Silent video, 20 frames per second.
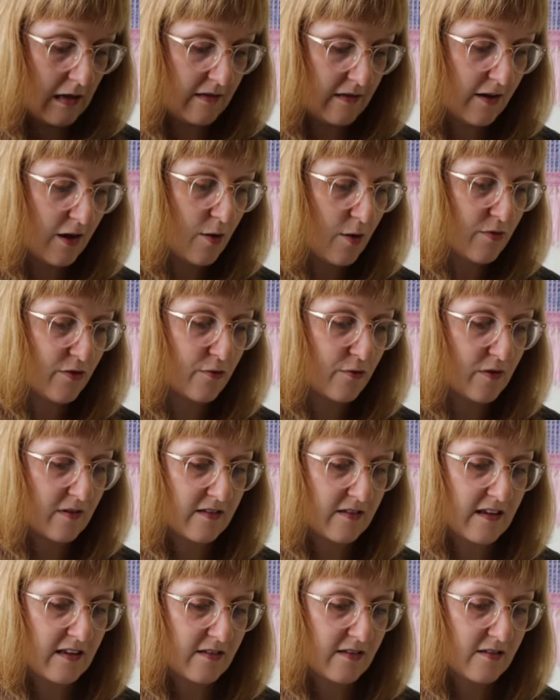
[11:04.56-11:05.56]
terms of
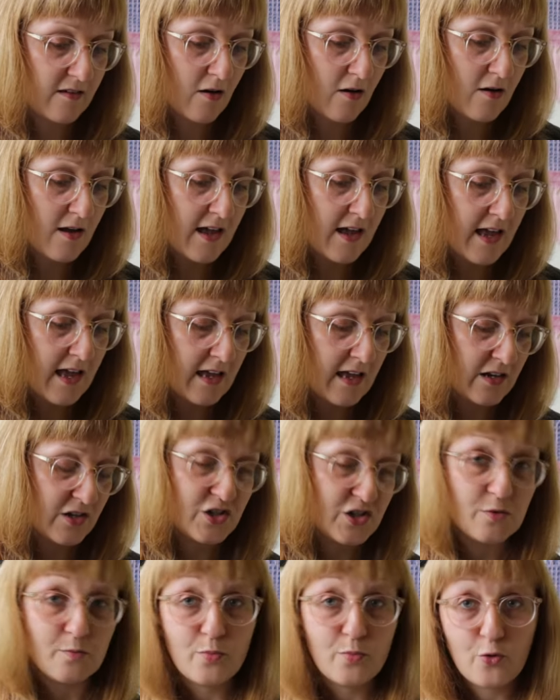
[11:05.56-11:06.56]
resist dyeing,
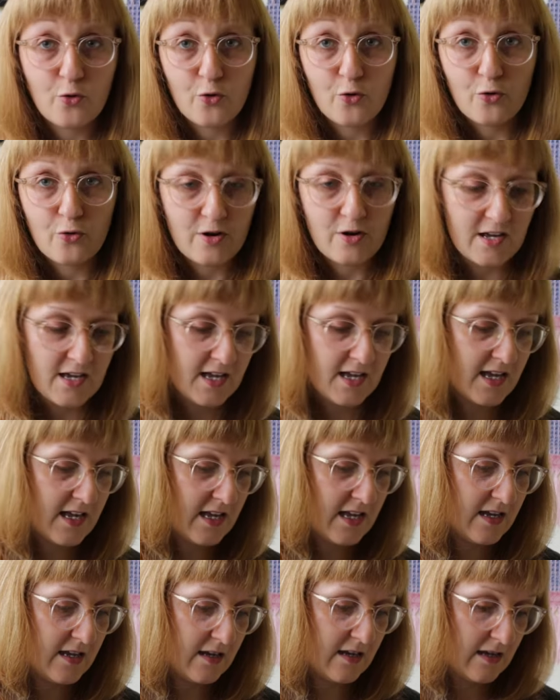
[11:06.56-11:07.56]

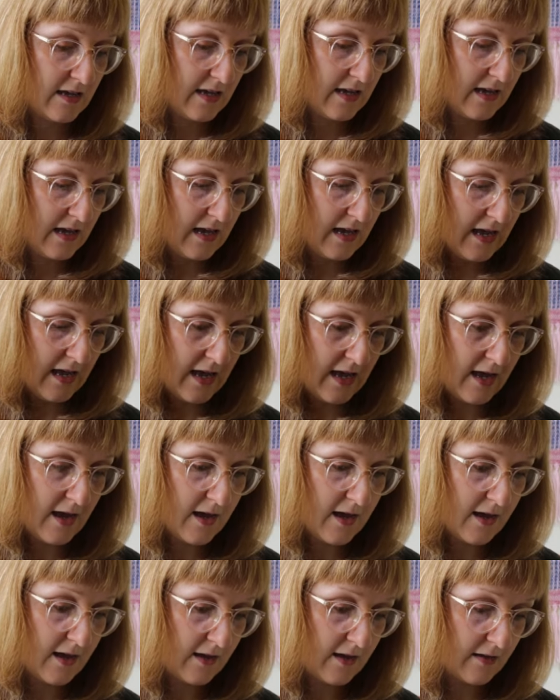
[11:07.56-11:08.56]
shibori,
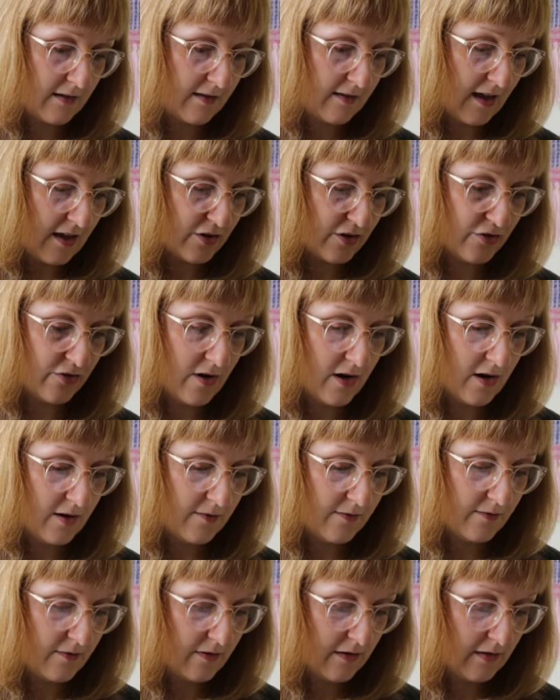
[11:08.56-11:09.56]
etc.
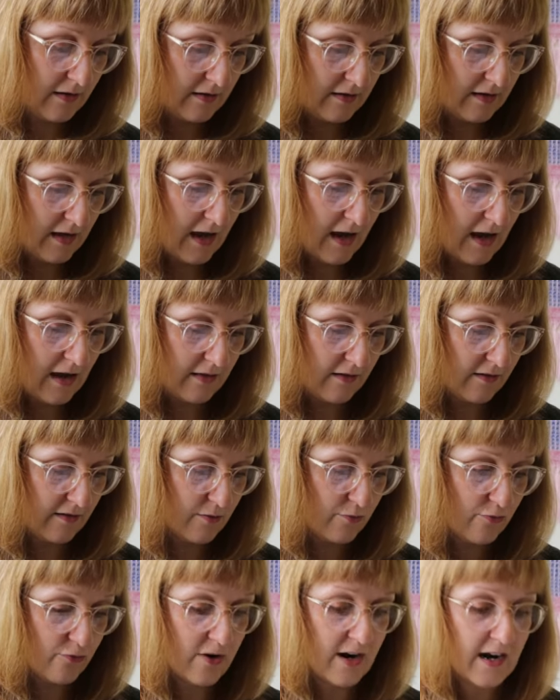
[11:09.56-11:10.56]
Yeah, and there's
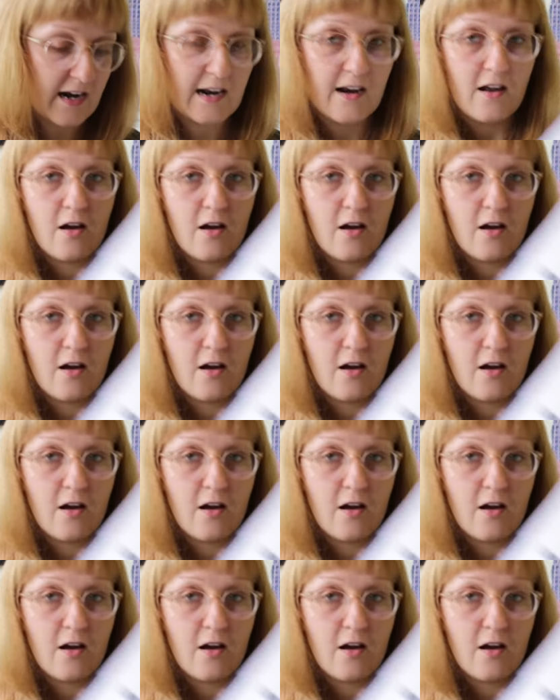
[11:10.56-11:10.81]
some really